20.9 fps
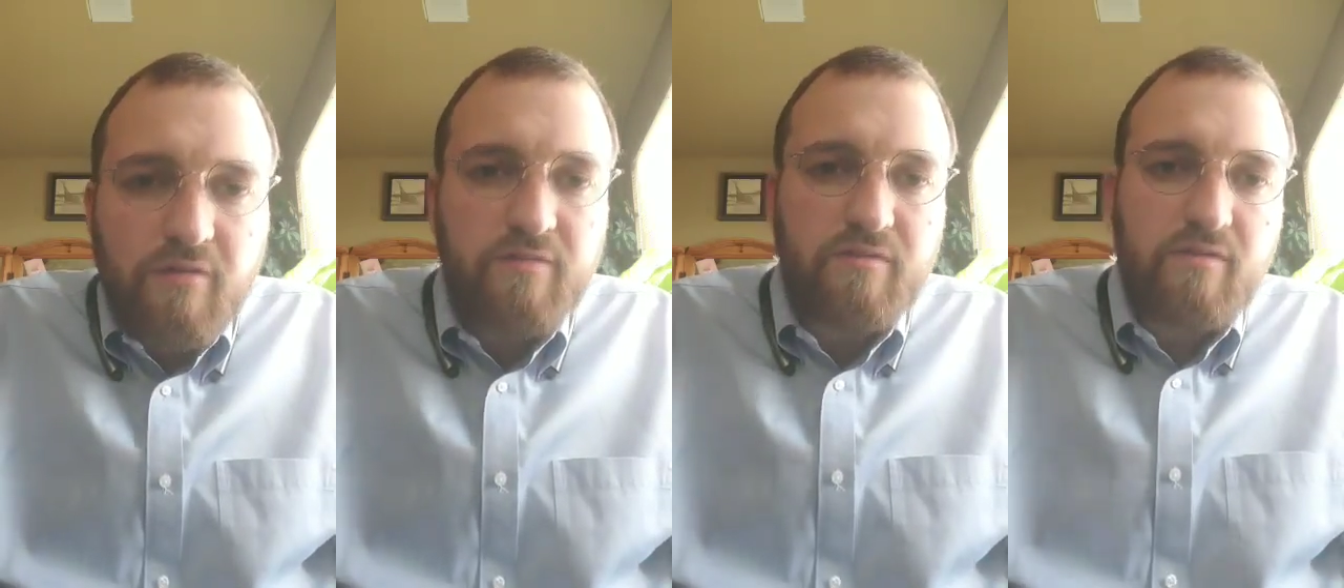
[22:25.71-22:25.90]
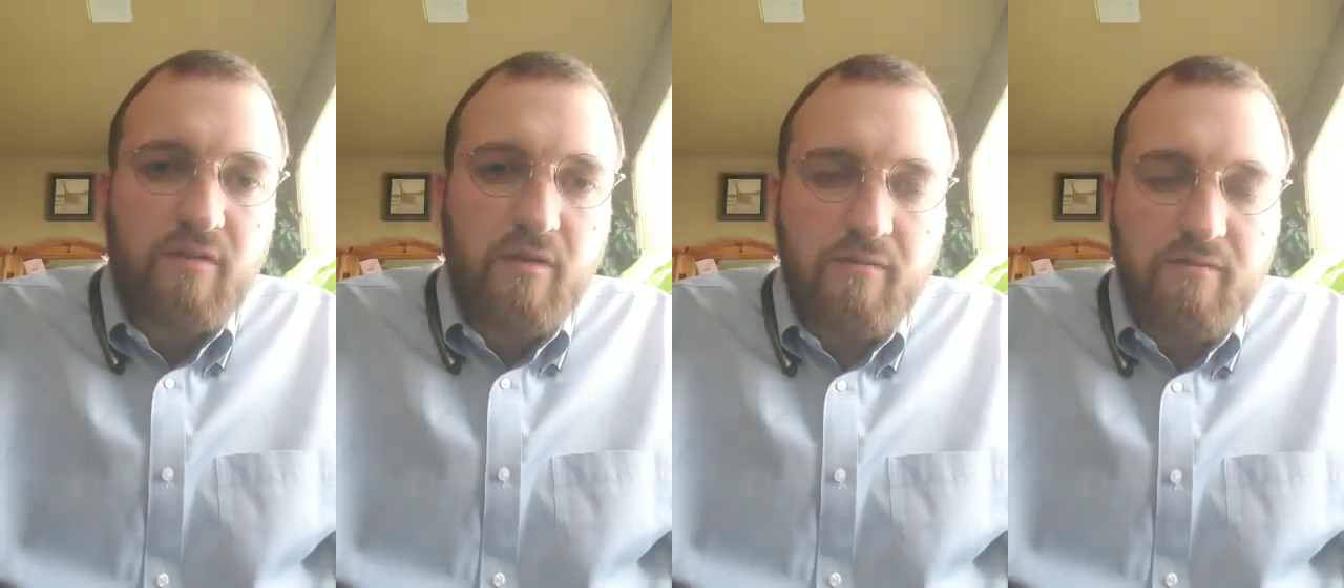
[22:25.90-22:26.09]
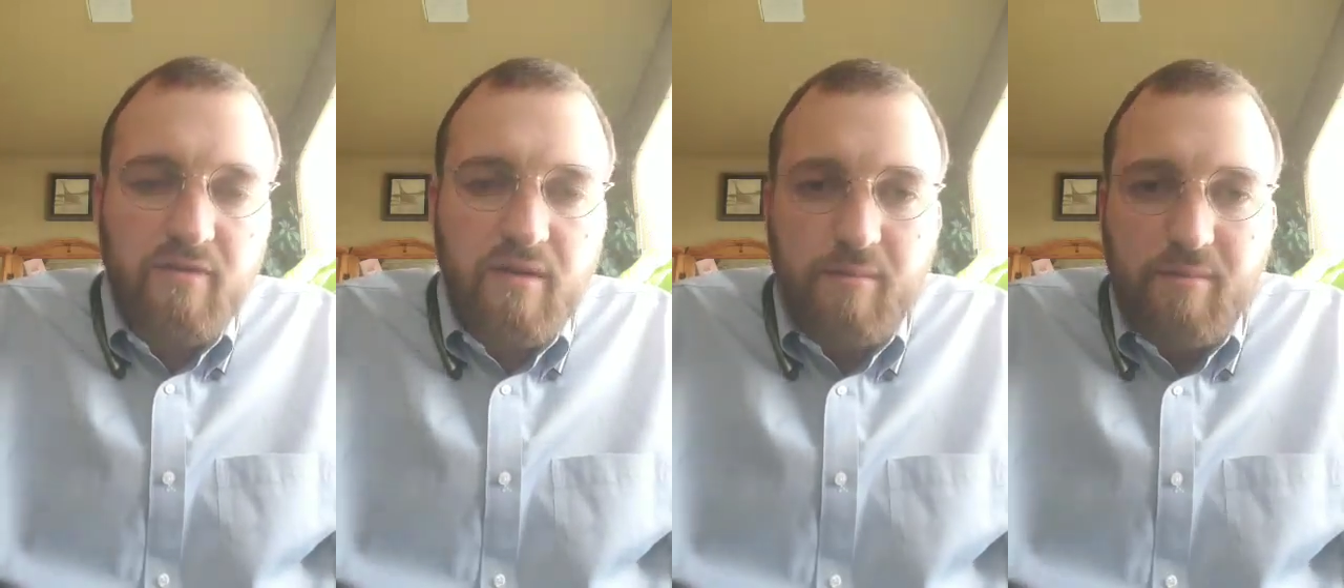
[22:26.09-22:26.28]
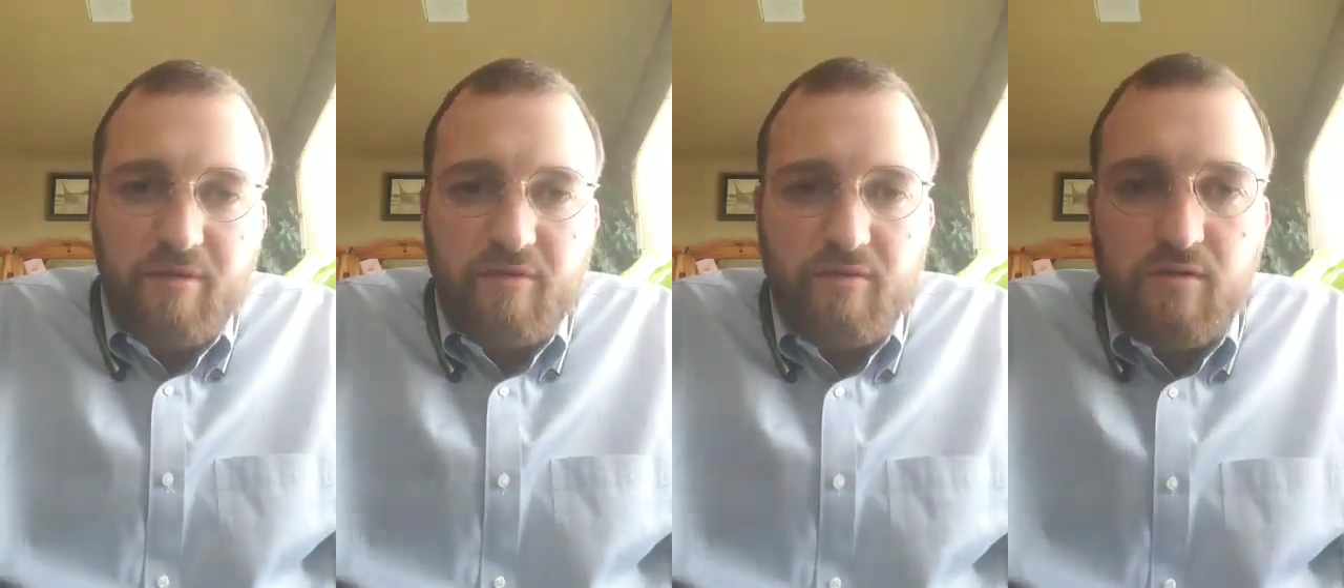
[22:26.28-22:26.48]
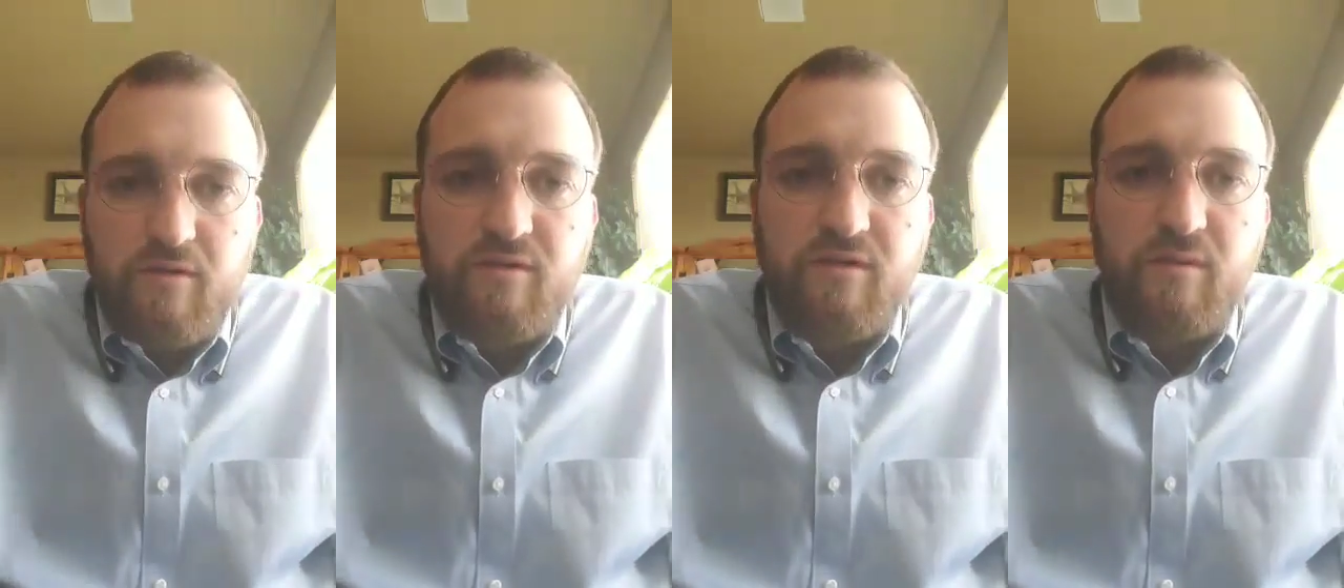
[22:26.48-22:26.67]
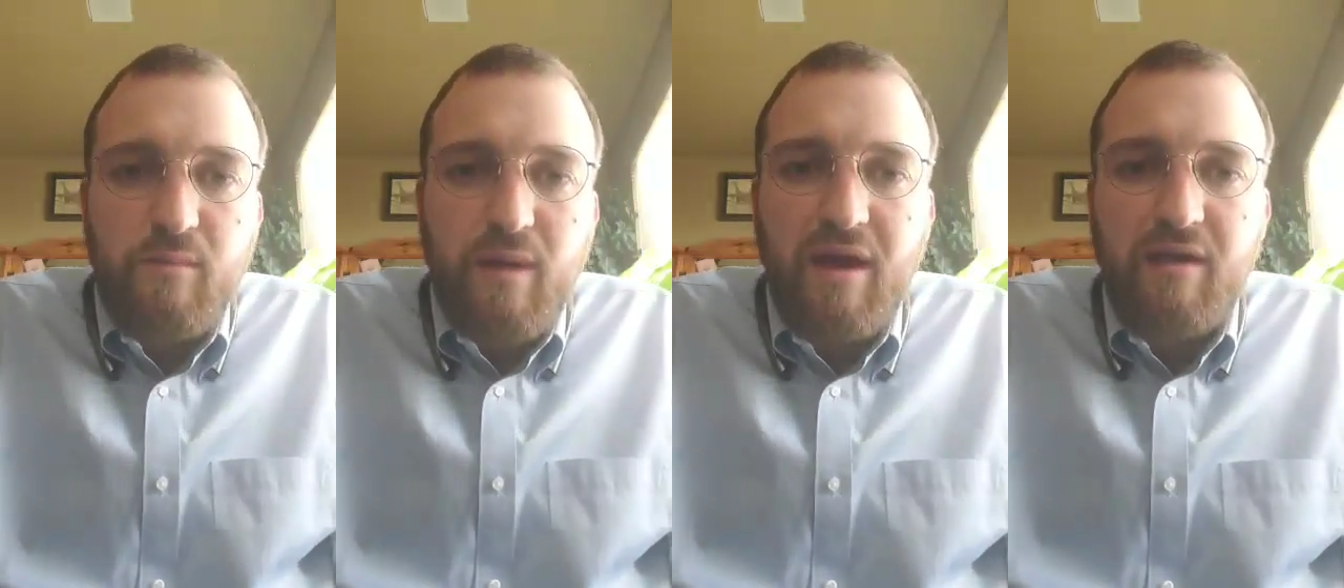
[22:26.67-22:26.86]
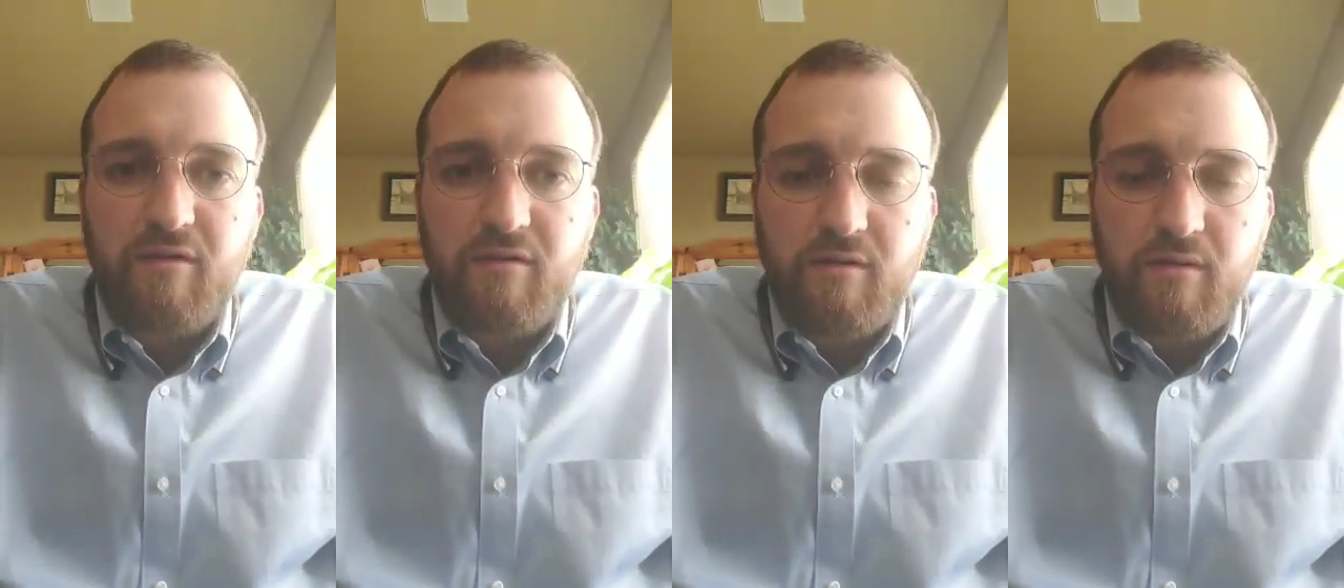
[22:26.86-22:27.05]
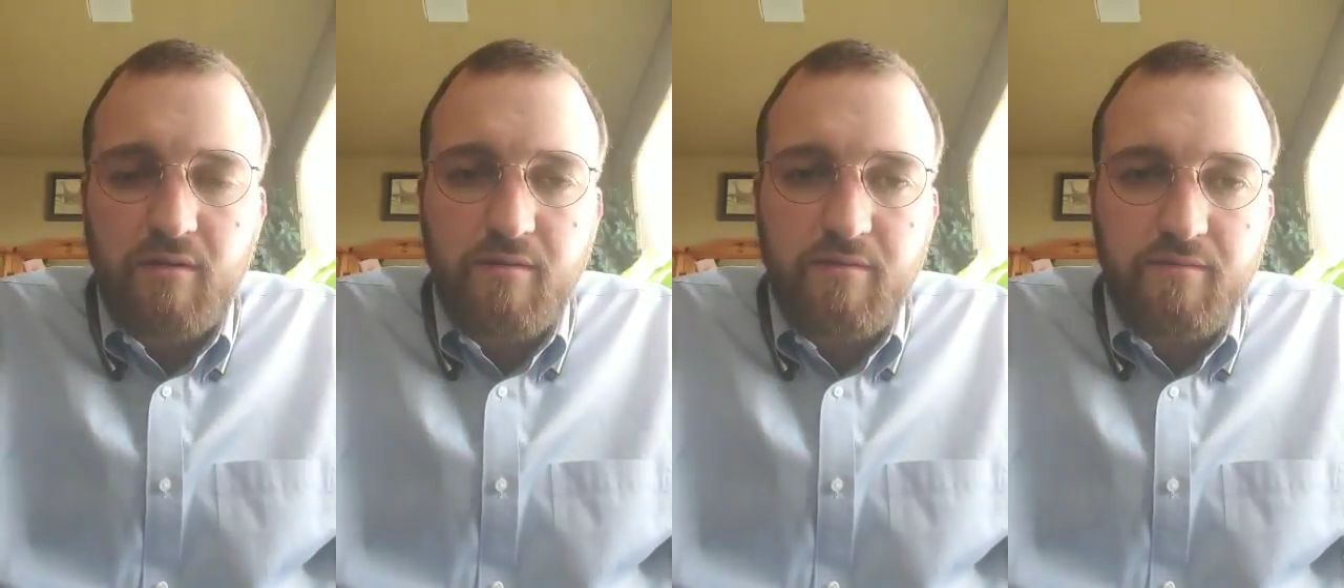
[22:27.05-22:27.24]
to solve them. It's just a
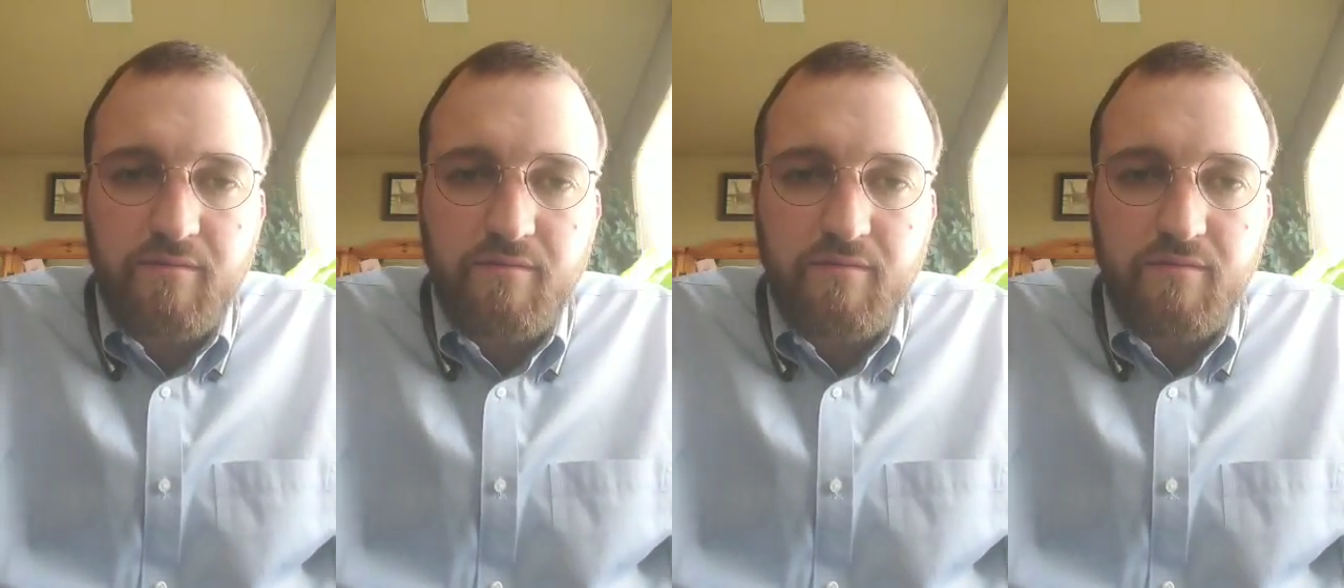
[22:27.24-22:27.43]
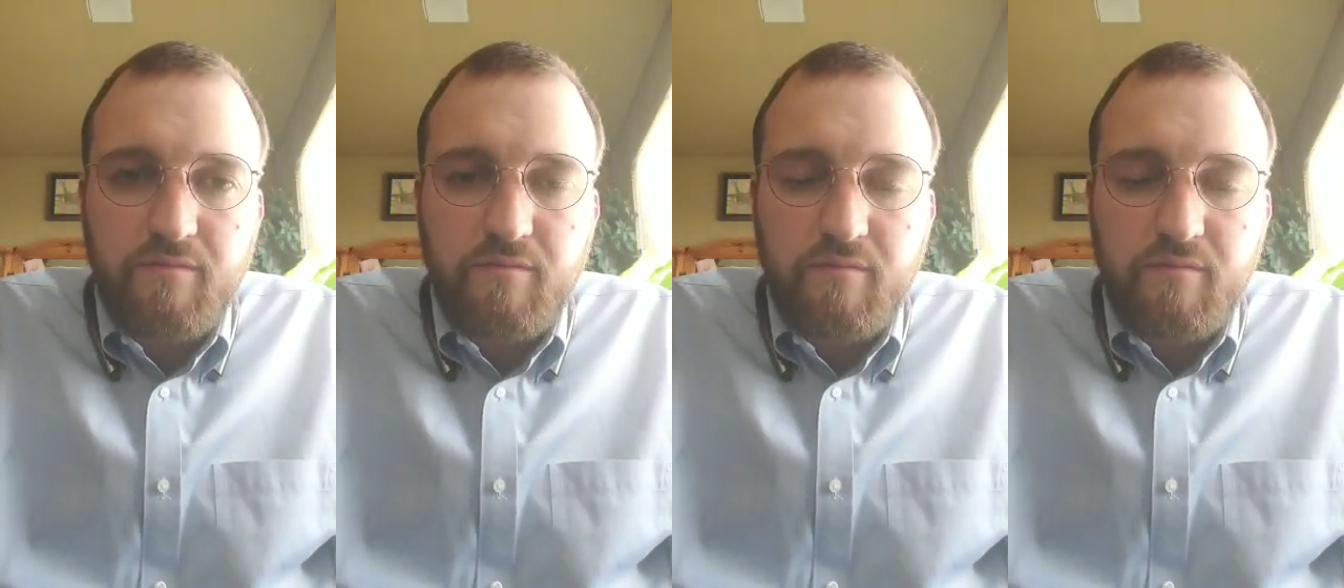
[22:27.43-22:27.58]
matter of